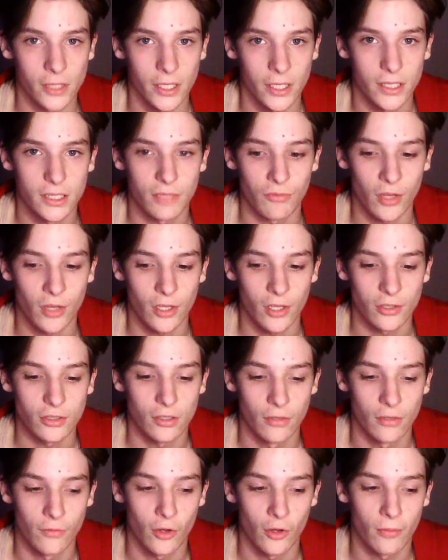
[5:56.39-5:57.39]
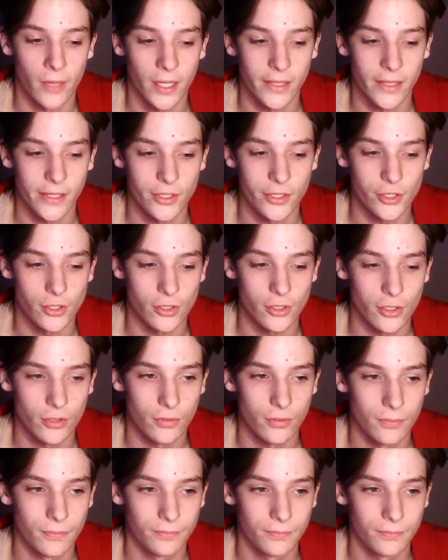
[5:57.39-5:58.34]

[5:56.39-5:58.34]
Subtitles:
I need something else to devote my attention to.